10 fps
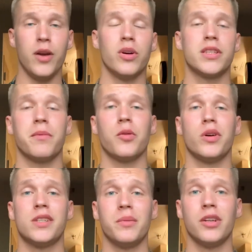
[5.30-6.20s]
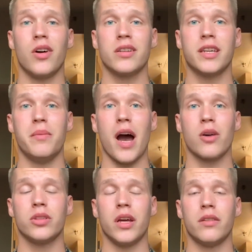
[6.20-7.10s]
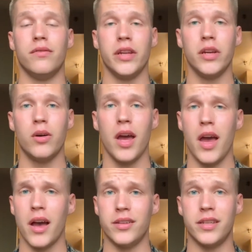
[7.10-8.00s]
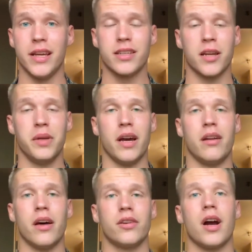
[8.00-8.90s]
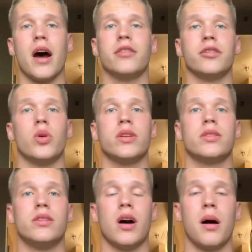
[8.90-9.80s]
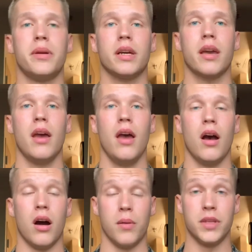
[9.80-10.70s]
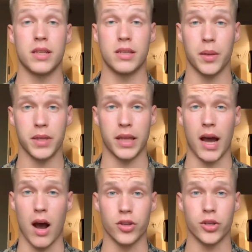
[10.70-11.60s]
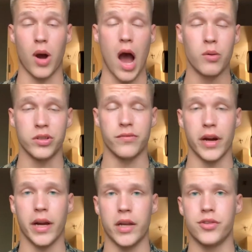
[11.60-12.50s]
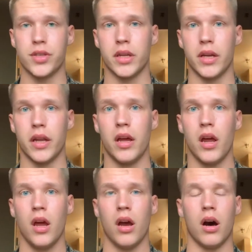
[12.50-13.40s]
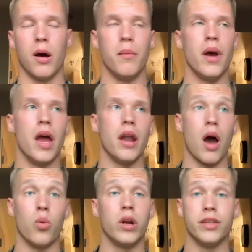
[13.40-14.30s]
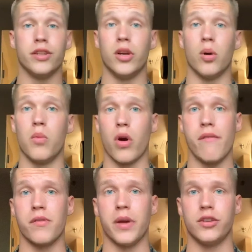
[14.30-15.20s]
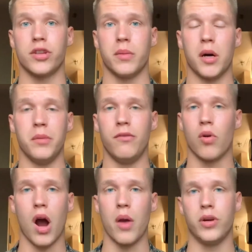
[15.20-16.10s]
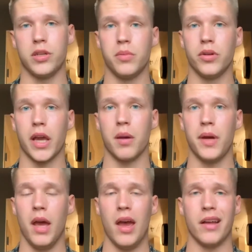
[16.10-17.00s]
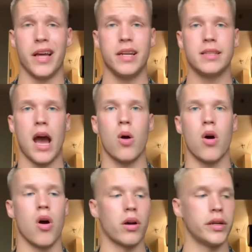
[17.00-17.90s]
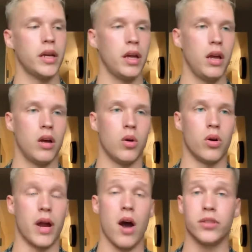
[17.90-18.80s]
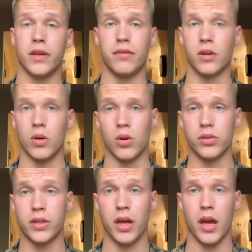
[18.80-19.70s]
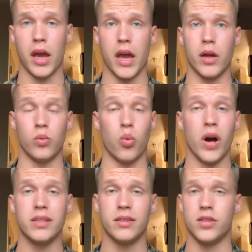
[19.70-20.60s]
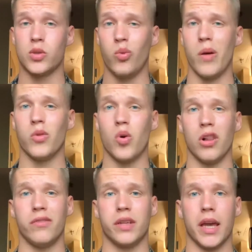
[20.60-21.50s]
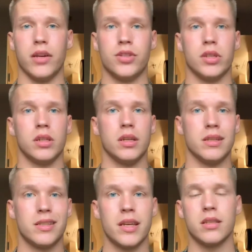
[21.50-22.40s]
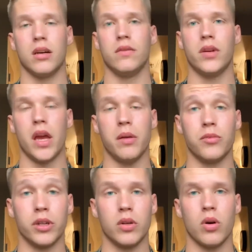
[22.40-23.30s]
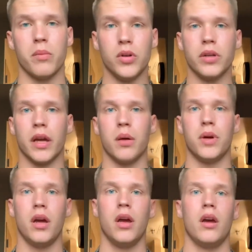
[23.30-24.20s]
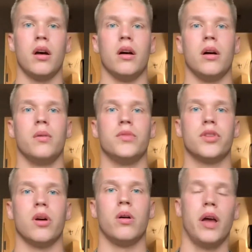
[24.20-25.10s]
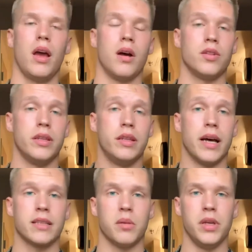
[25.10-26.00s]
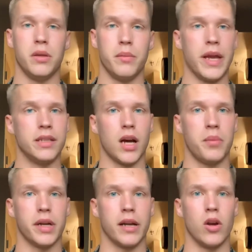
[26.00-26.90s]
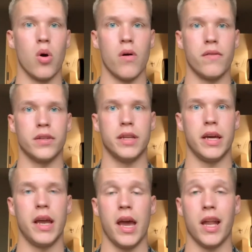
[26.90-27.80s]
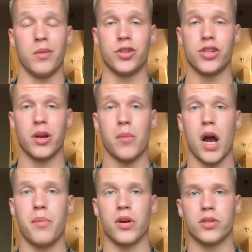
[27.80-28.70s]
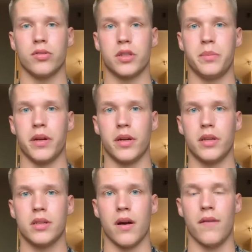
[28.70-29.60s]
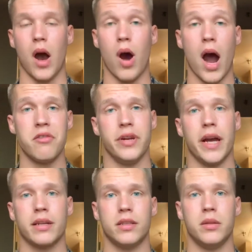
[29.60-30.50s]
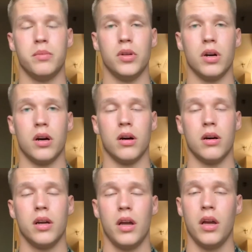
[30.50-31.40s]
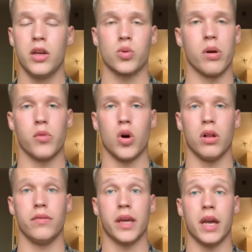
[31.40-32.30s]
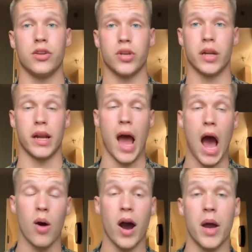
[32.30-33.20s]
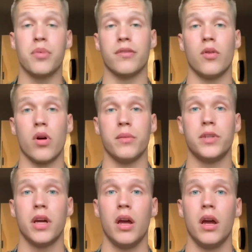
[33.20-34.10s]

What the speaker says: What's up, everyone? Simeon Krosky back with another video, and today is going to be another highly requested topic. This is something that also I was very interested in, and I wanted to know more information about before I went to boot camp, and that is how hard or how difficult and what does swim qualification consist of in Marine Corps boot camp. So that's going to be the main topic I go over today, and I'm going to share my personal experience of how I reacted to swim qualification and how I performed.